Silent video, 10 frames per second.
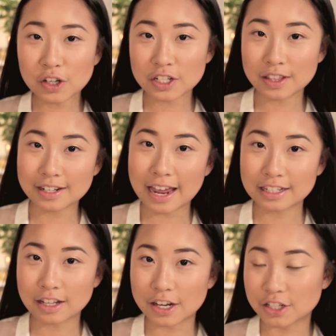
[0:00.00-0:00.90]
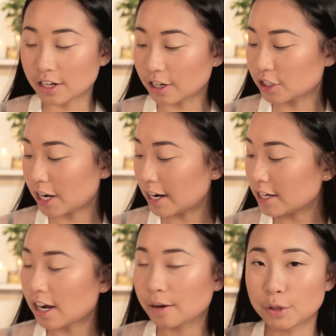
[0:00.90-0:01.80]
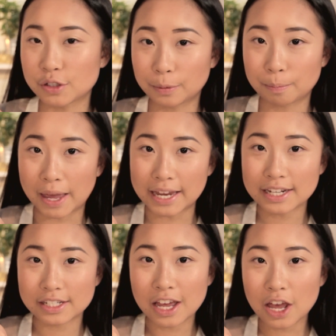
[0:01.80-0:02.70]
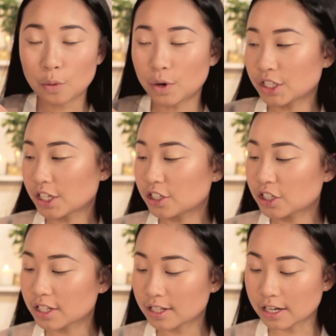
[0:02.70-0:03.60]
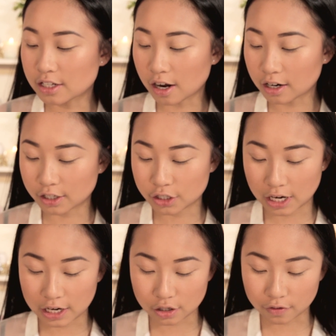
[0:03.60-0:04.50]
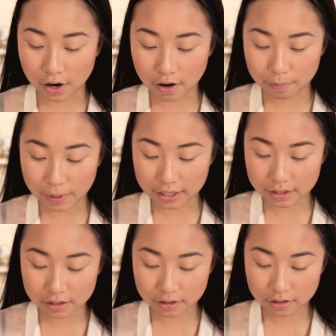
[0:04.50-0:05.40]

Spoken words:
on to the next eyeshadow shade, I'm using Baked, which is just a darker shade of Half Baked.